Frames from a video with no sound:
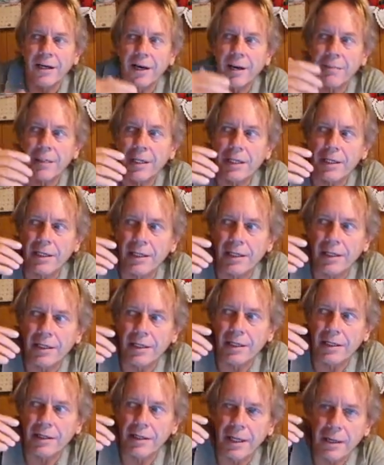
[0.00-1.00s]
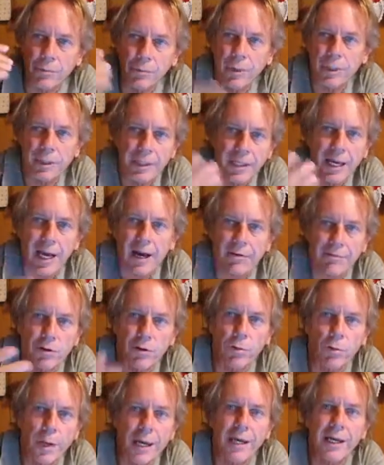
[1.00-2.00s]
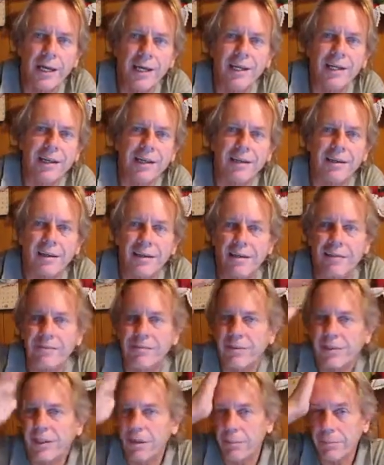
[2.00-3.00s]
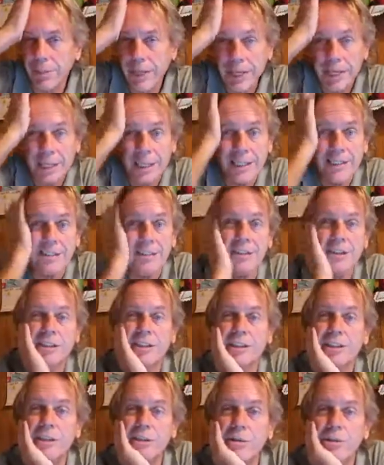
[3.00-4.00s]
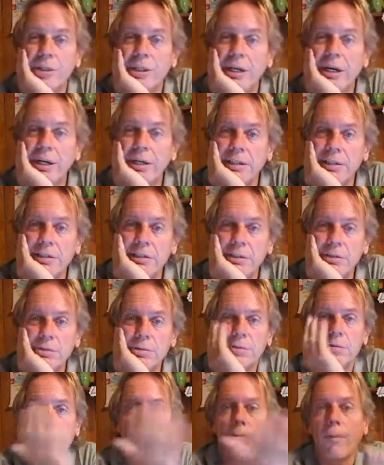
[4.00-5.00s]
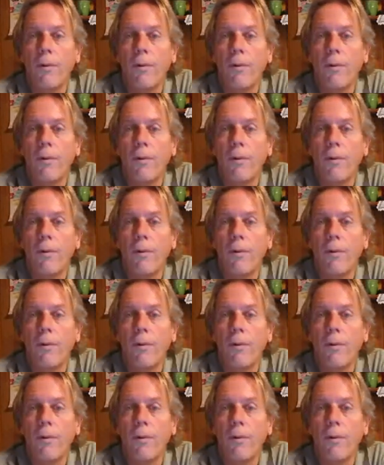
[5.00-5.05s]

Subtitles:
I mean, they really have no way of complaining because they're just too young and too